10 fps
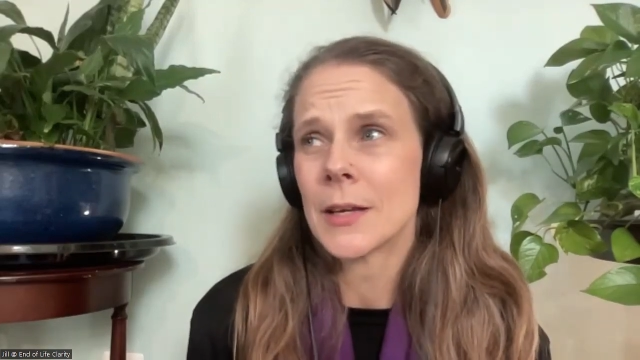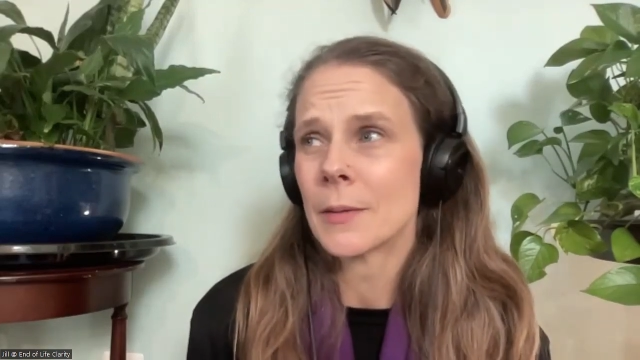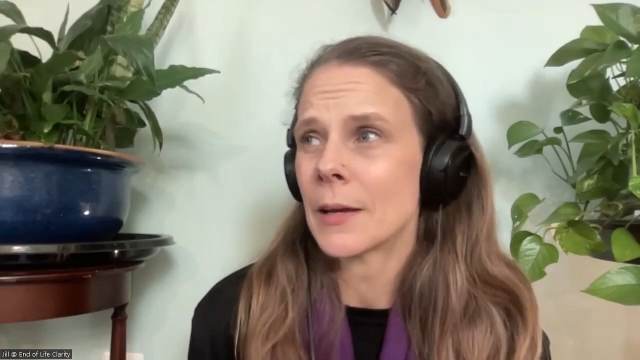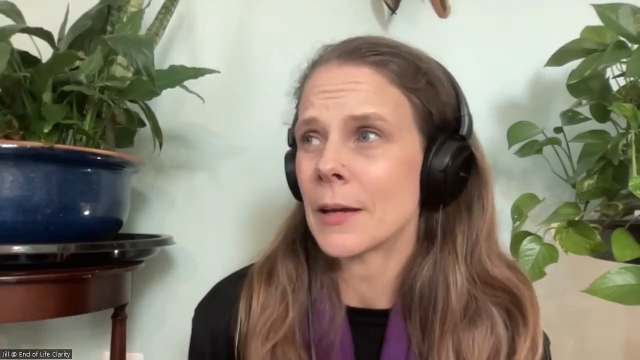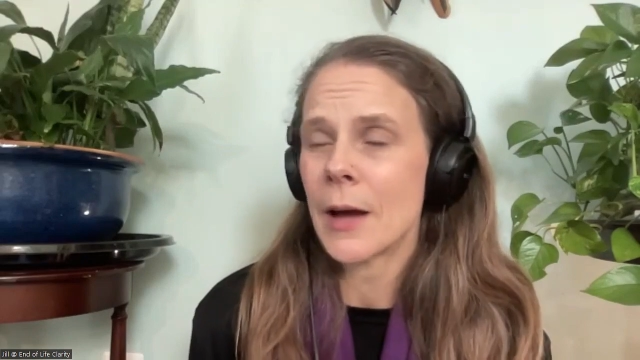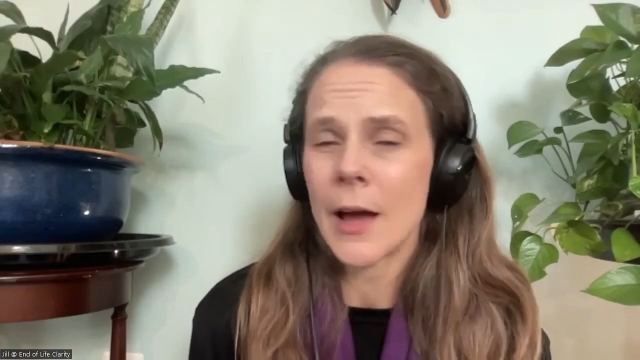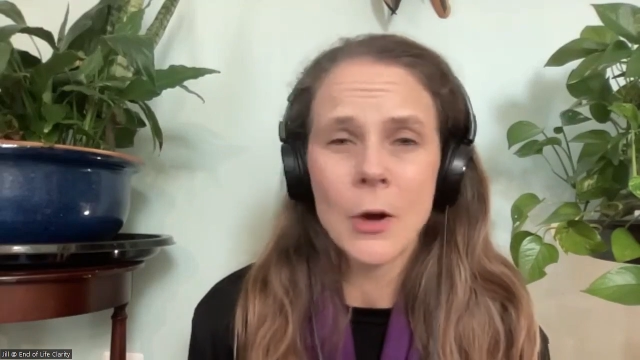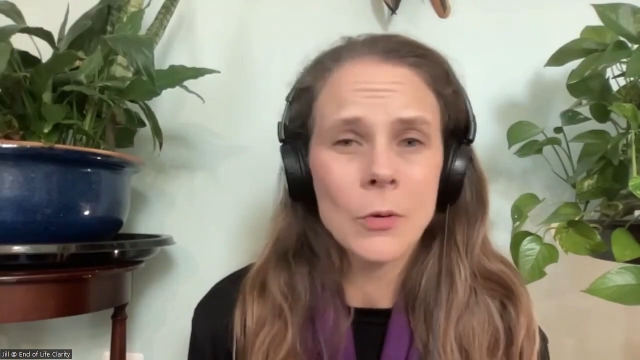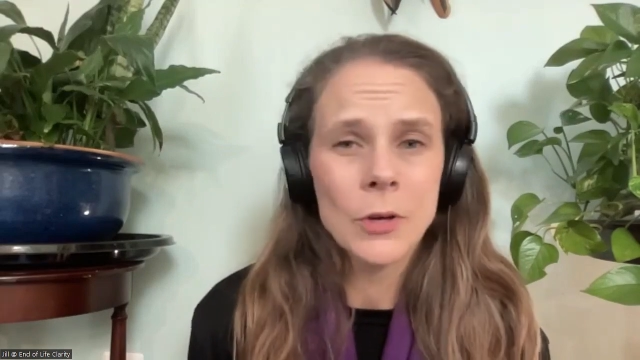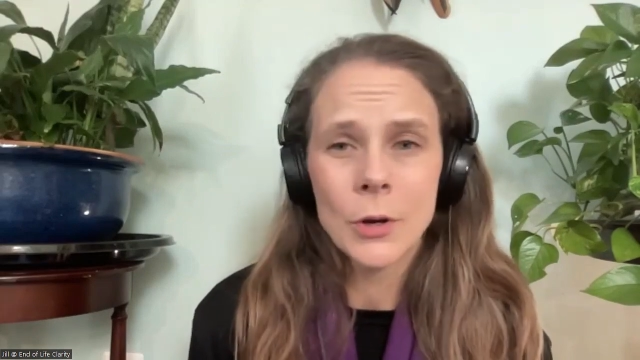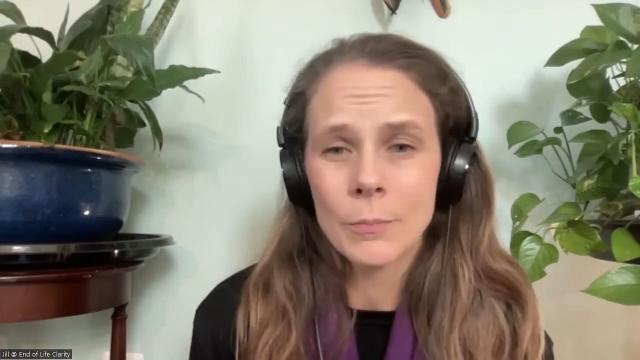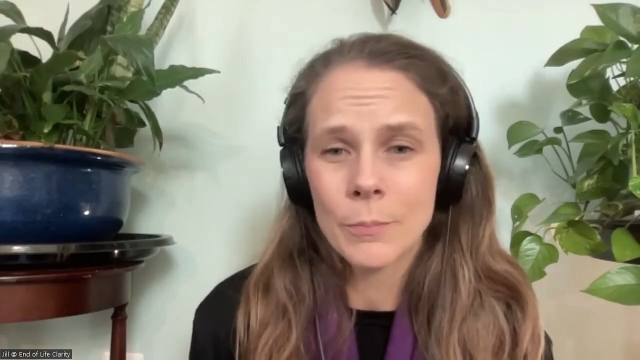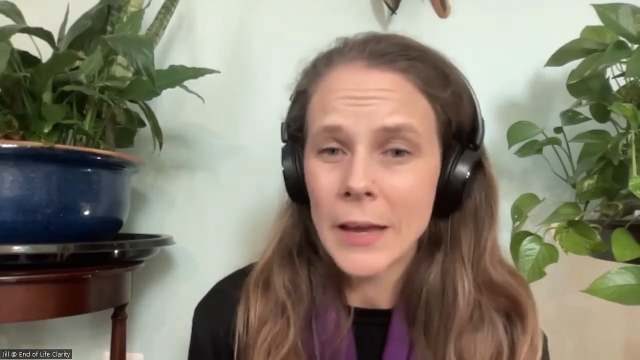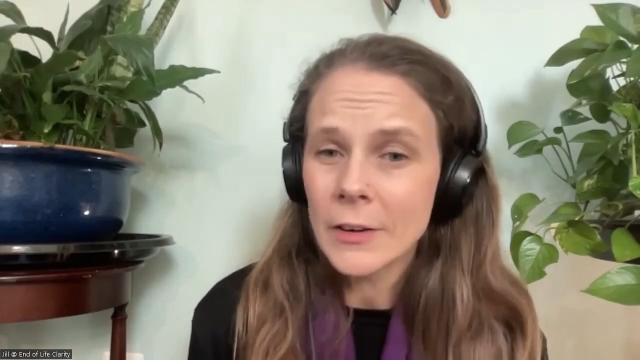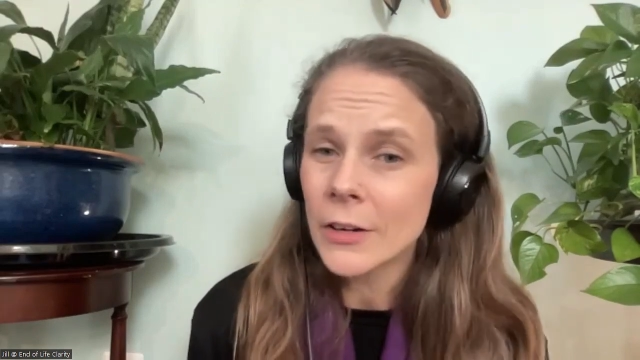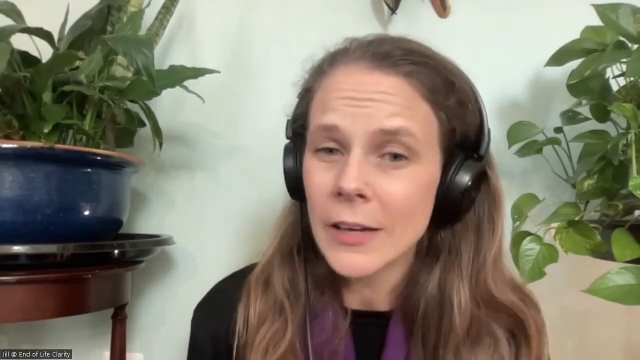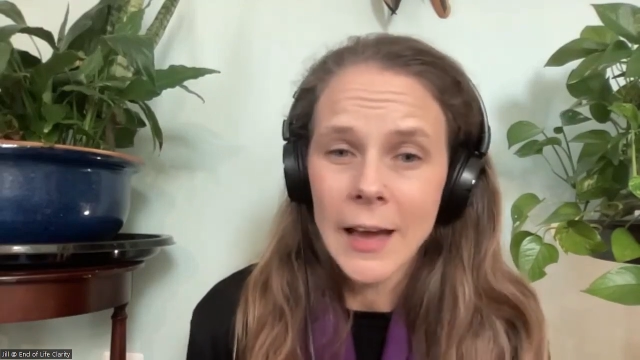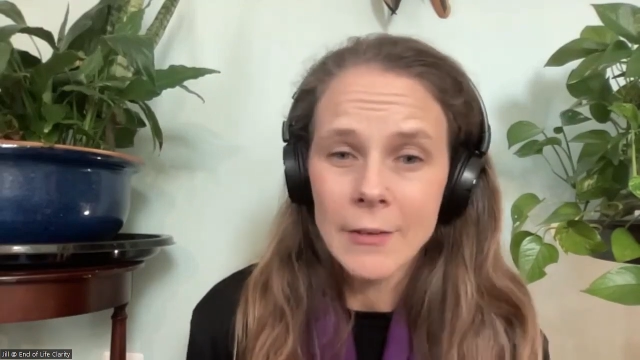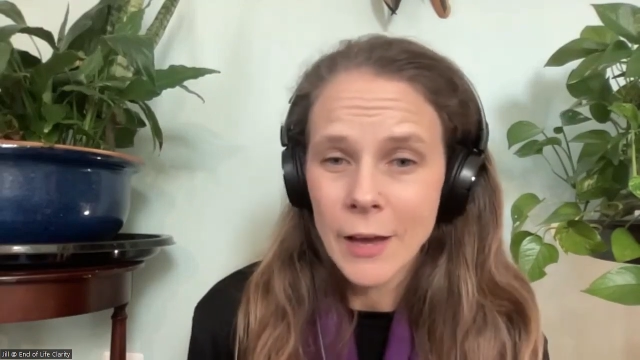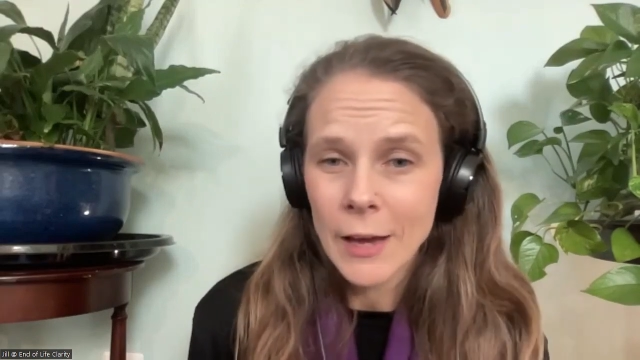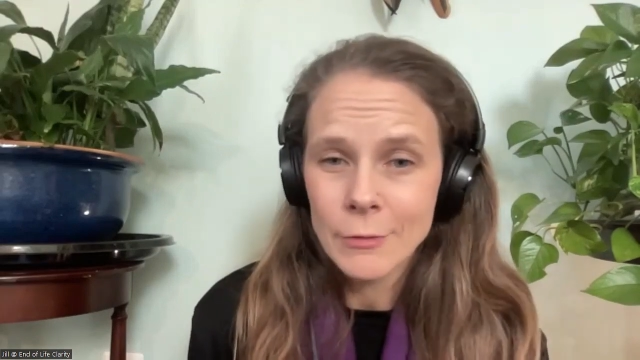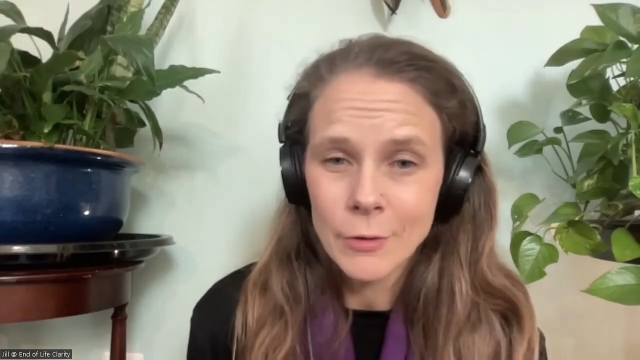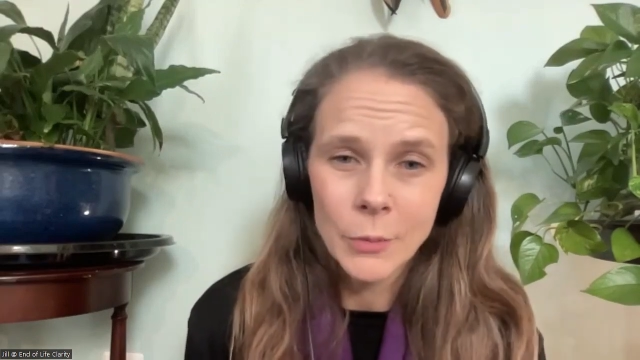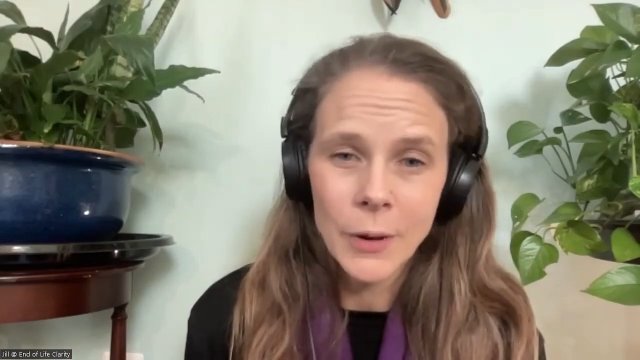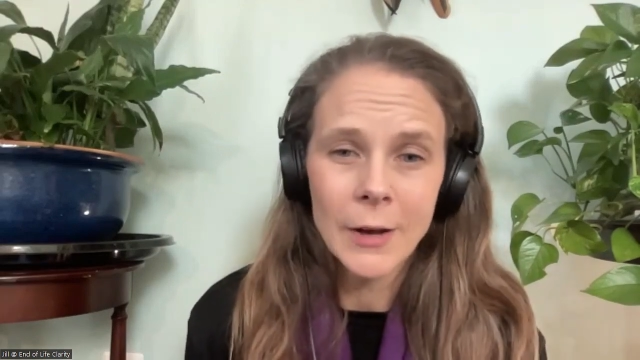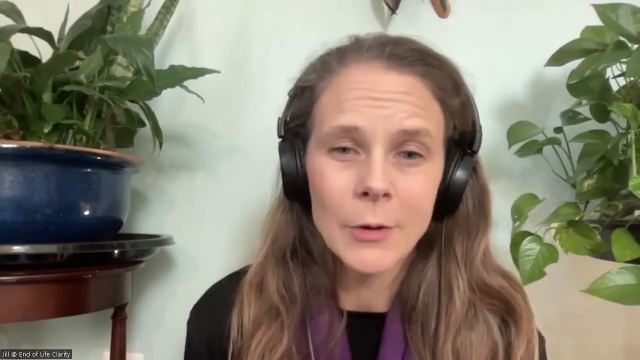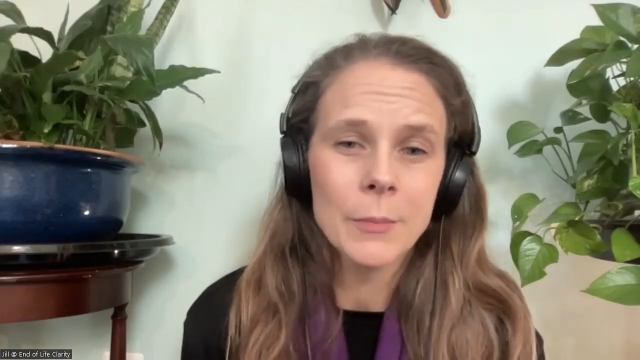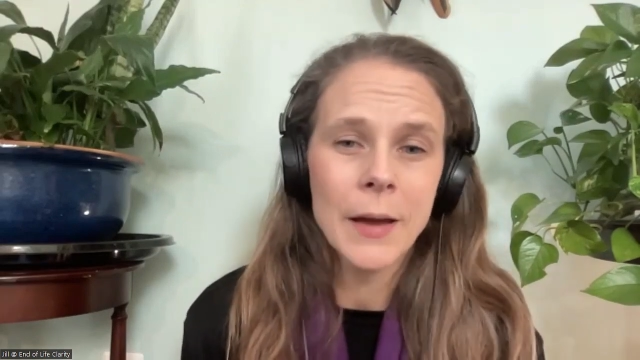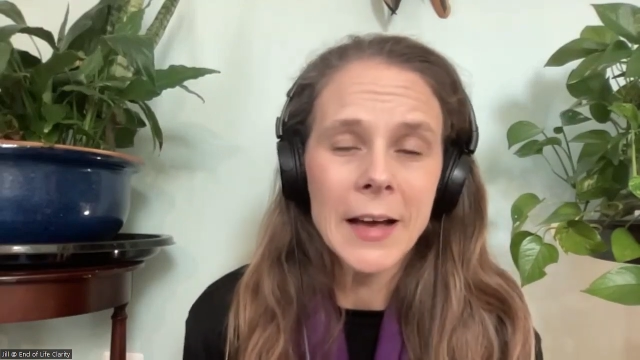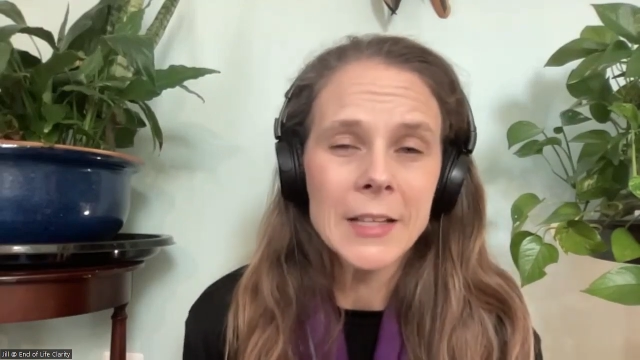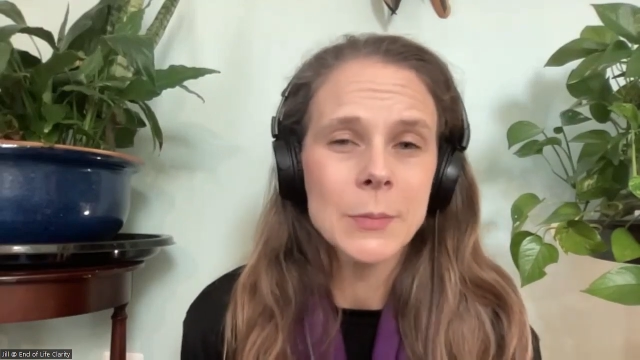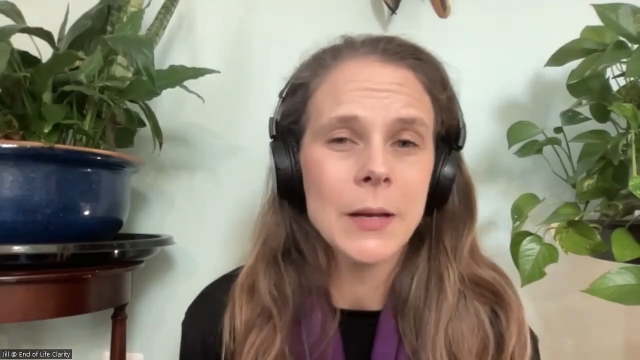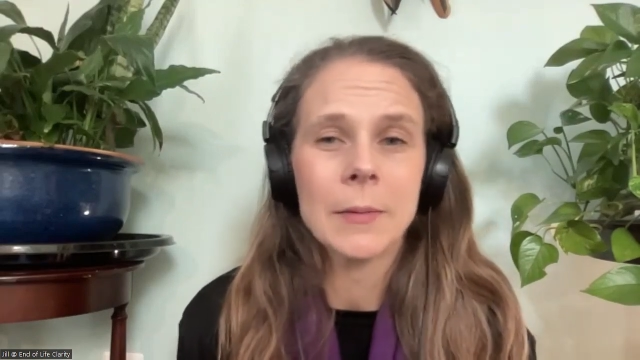I mean, I owned a bakery cafe for a while with my husband.